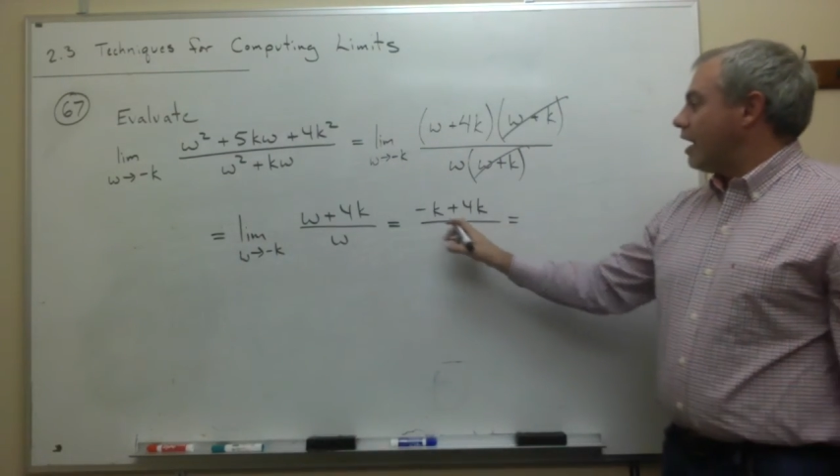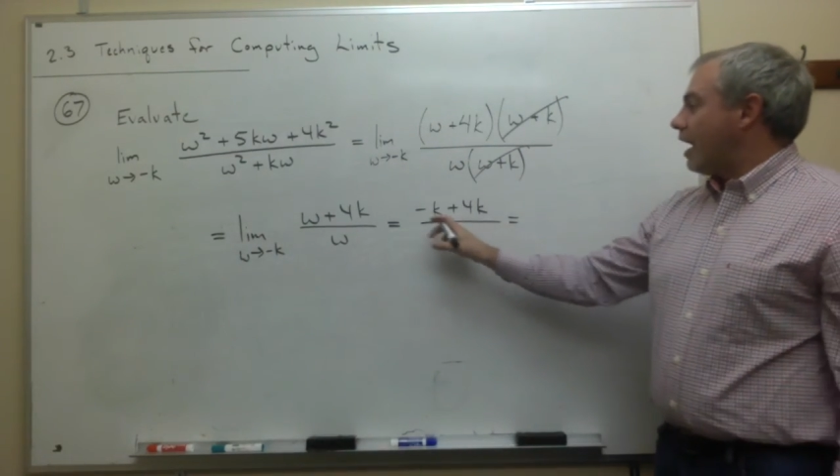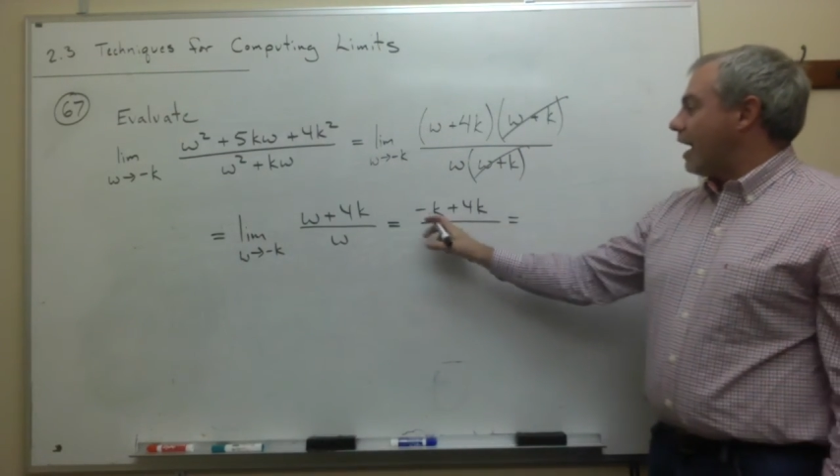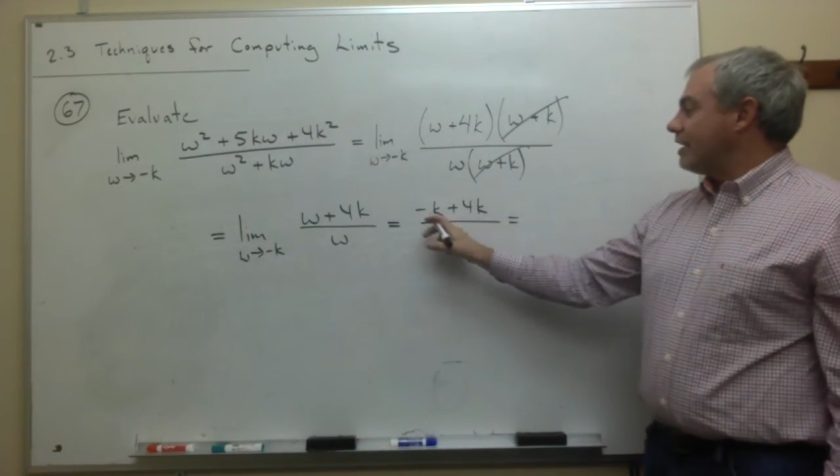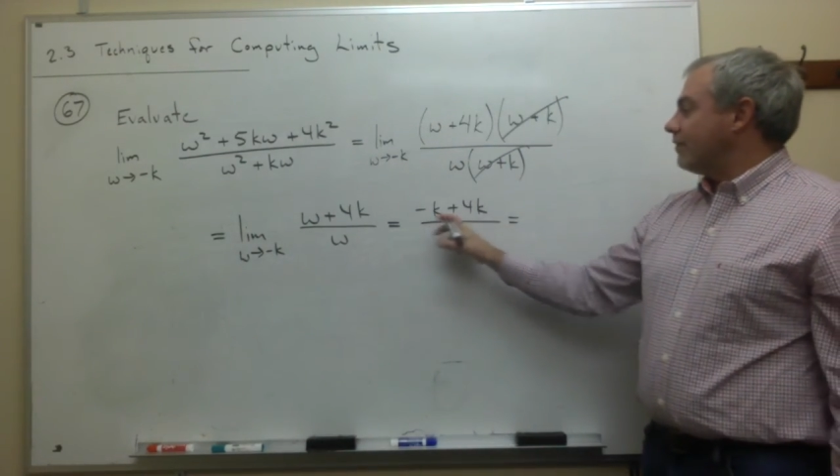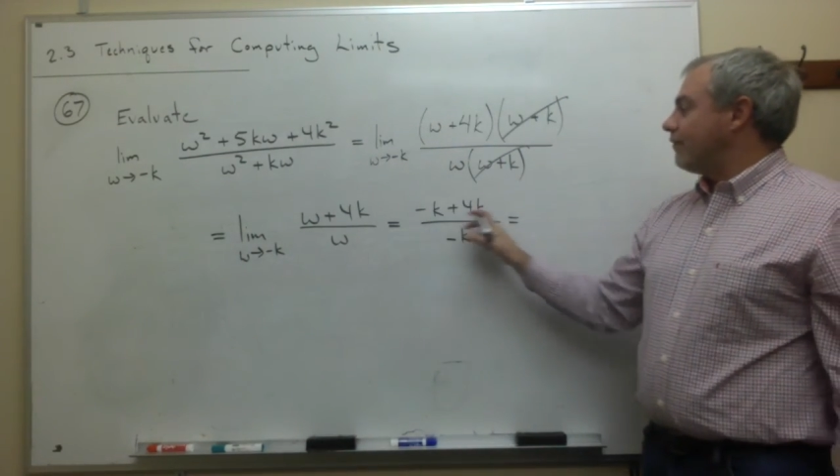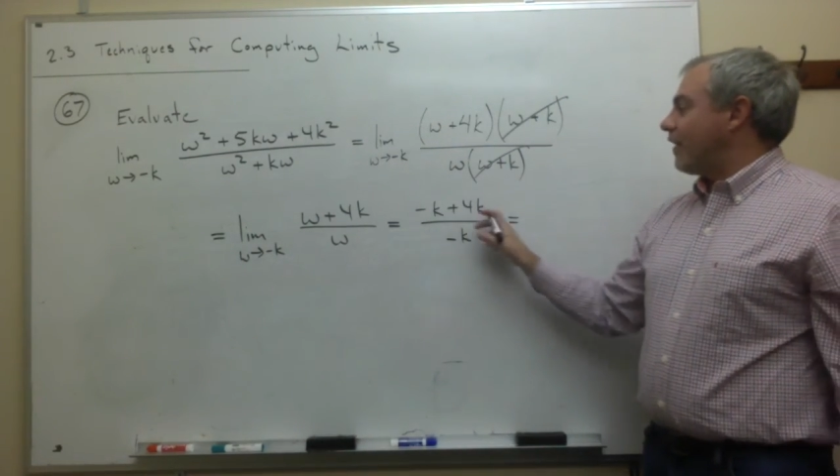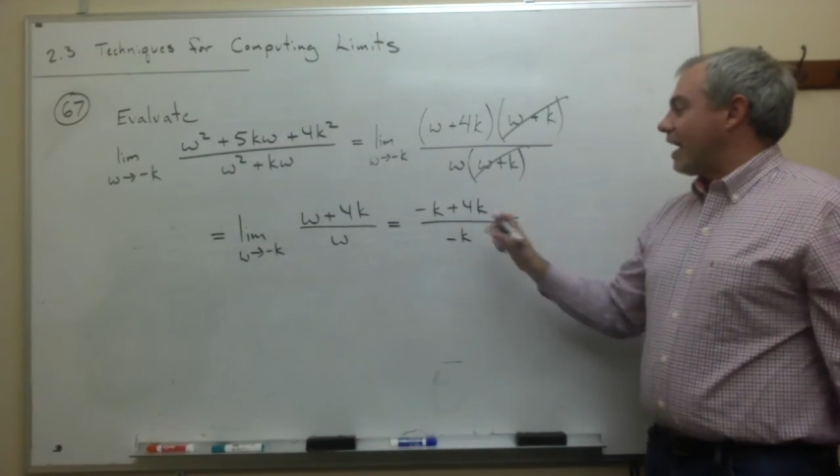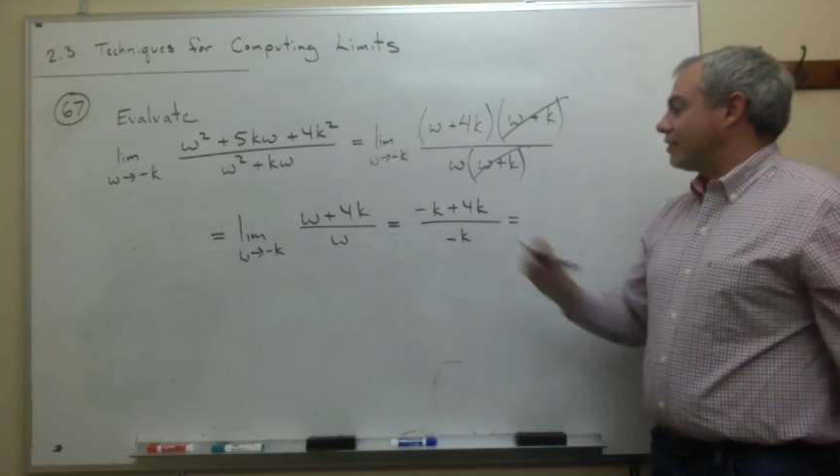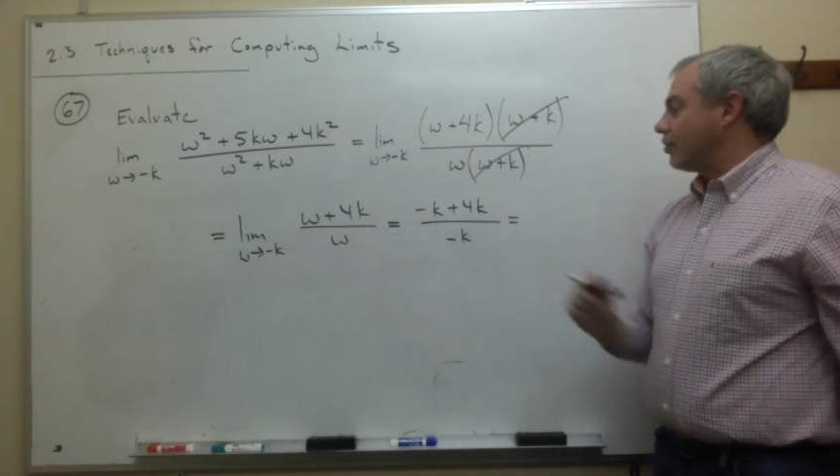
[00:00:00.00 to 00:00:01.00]
I could
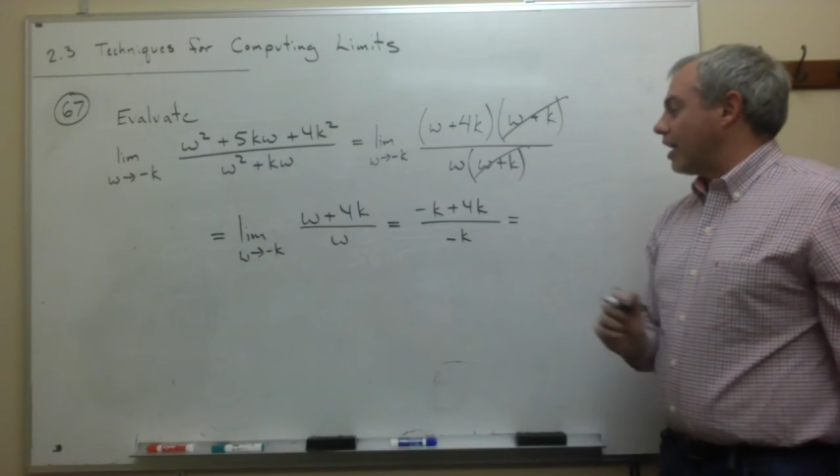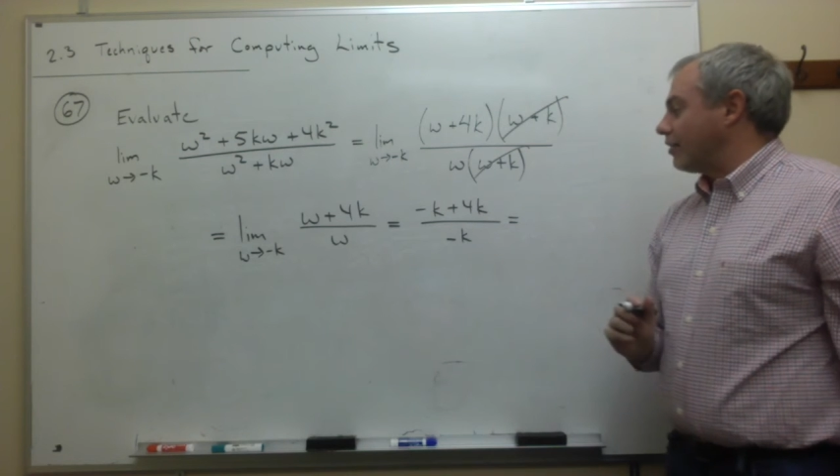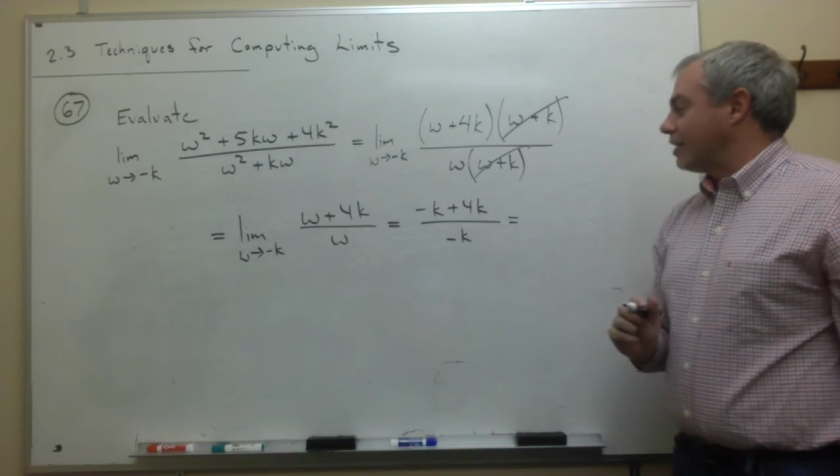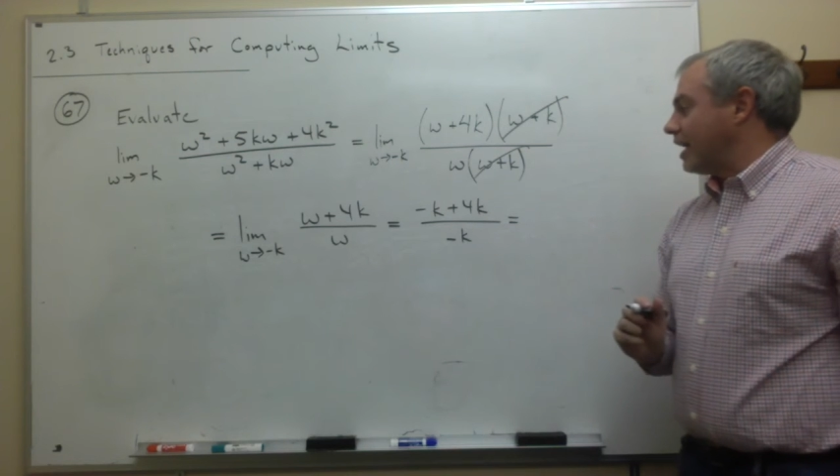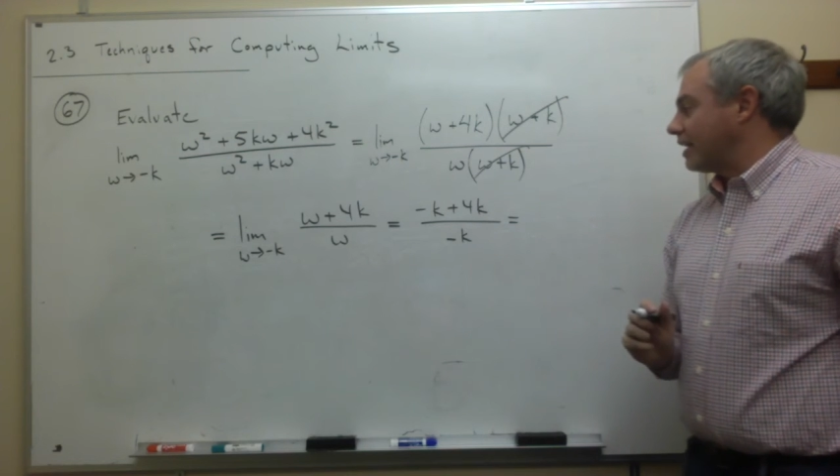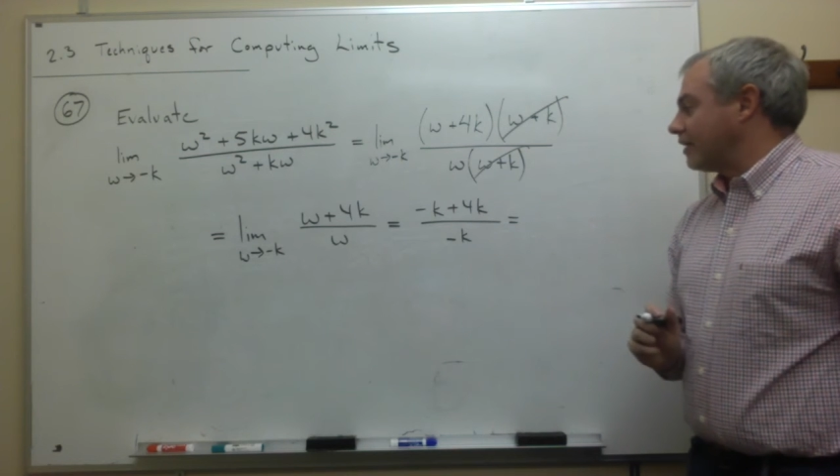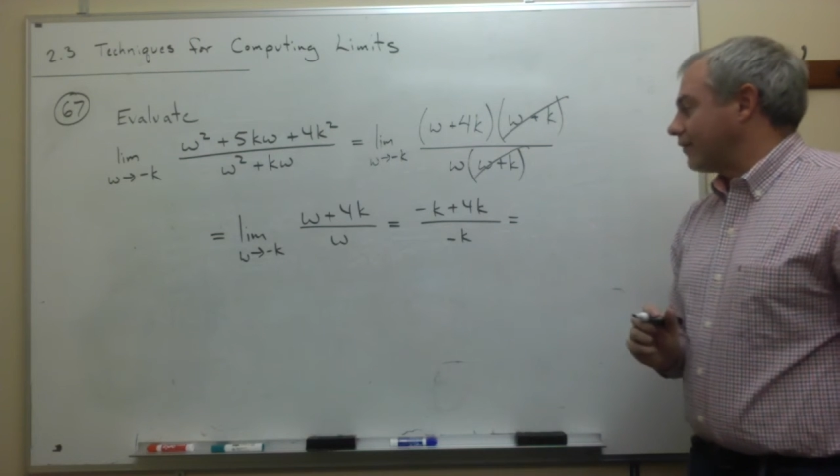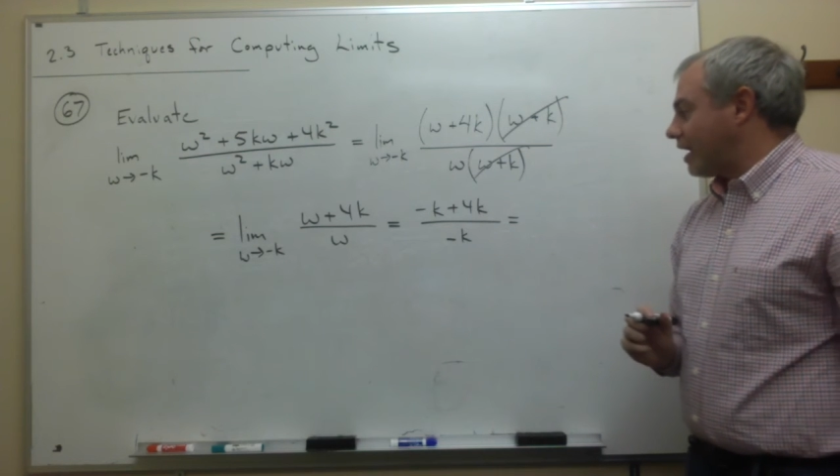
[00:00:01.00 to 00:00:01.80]
factor out a negative